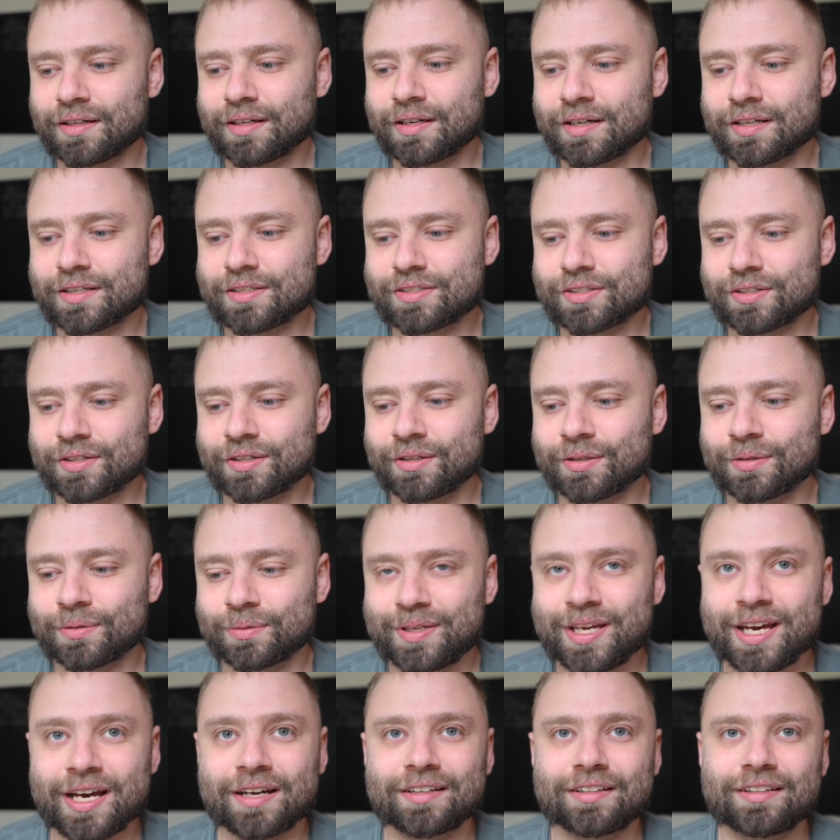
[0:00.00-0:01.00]

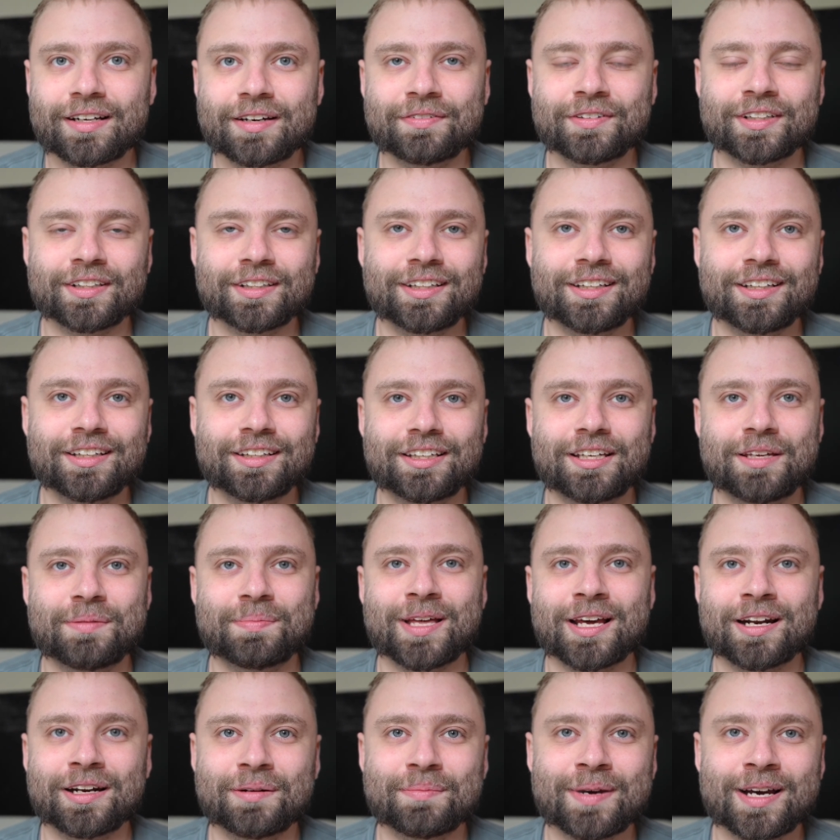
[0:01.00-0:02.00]
So yeah, definitely keep
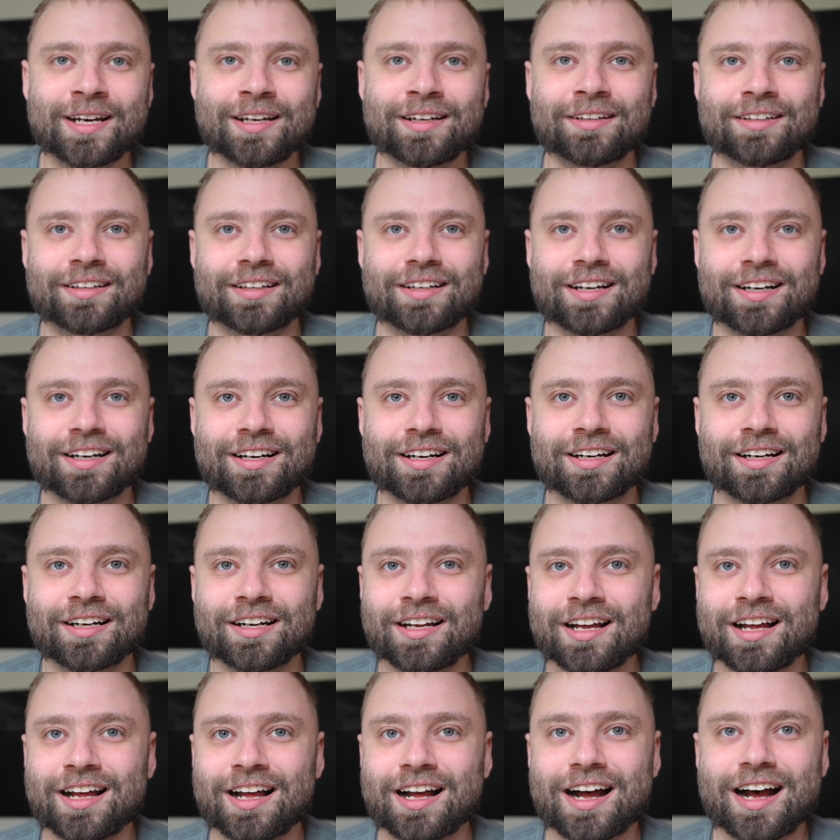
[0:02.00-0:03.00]
that in mind.
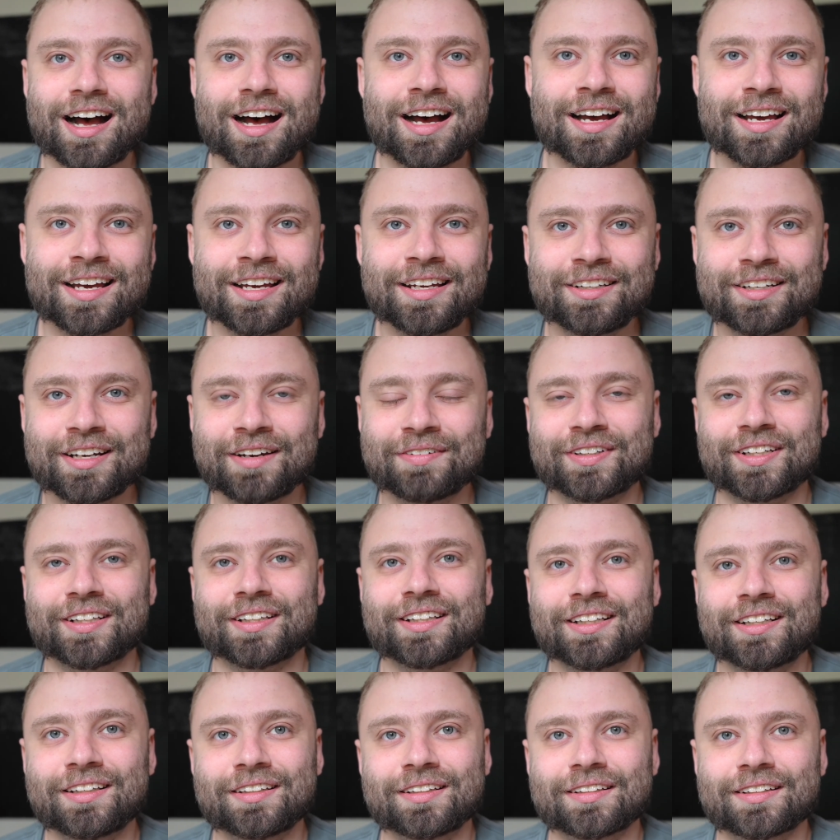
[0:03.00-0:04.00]
I
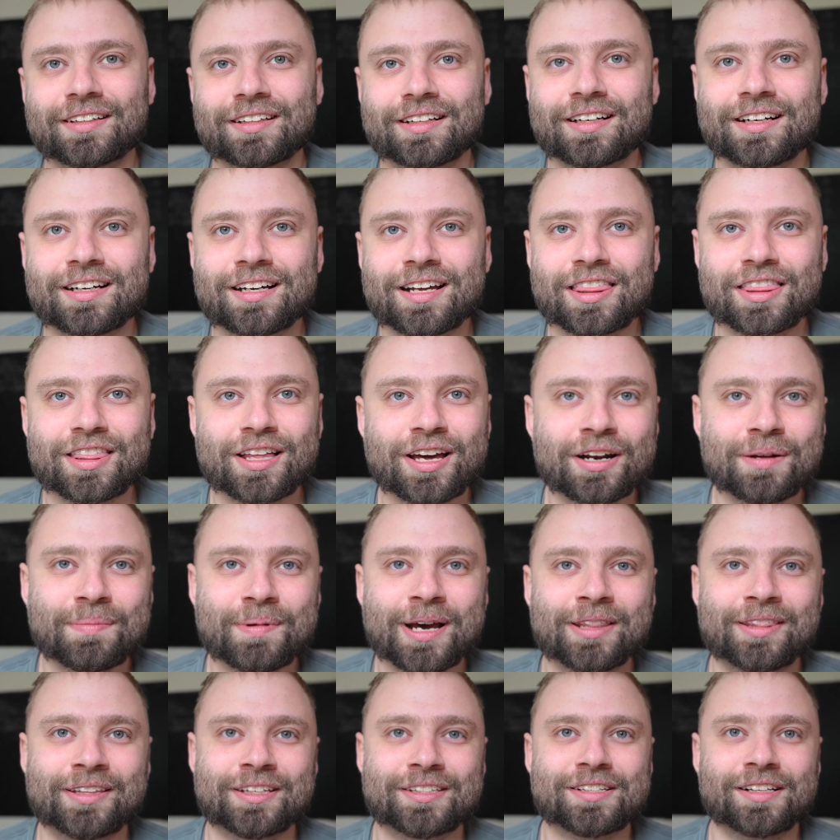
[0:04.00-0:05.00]
definitely thought
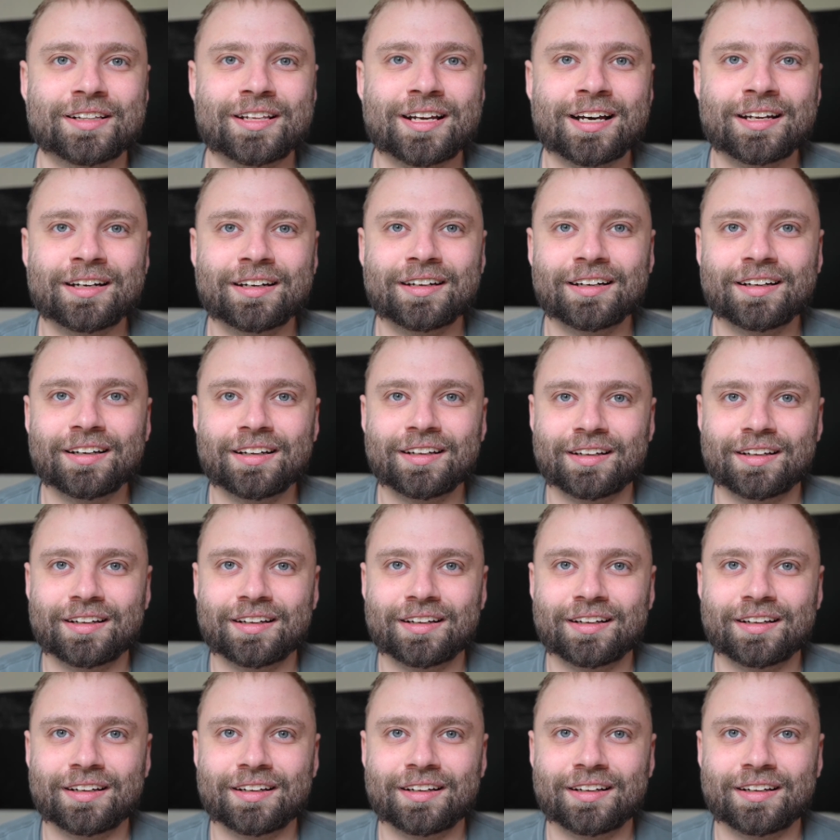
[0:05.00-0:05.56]
about this a lot